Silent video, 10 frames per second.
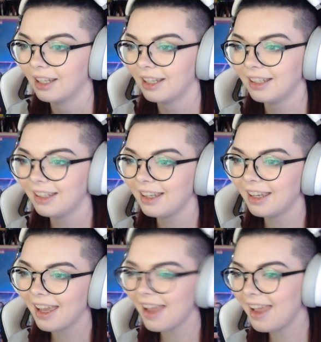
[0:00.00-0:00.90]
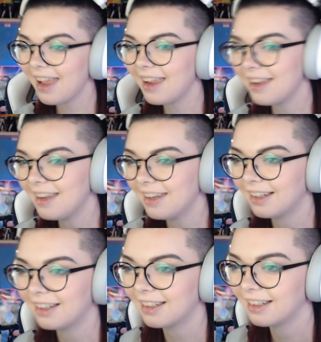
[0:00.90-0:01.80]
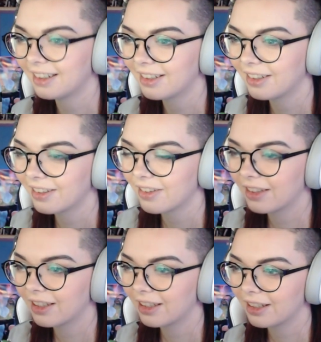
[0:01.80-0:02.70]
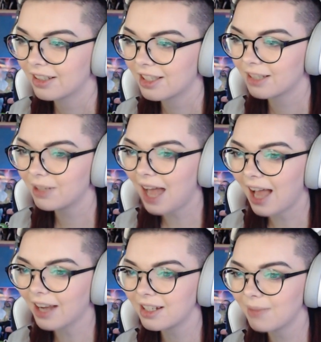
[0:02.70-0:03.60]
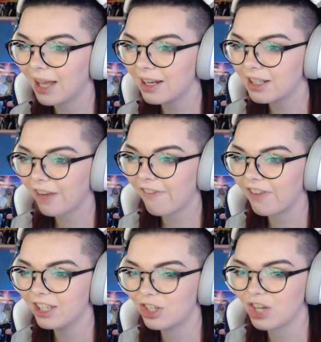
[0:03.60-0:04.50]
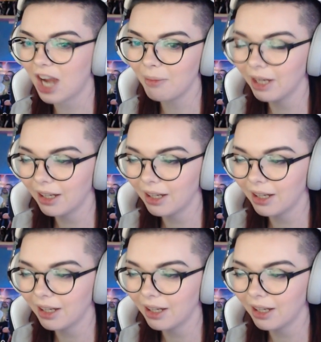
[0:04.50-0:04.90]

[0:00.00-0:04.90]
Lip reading: Yay! Someone actually managed to convince Jabba?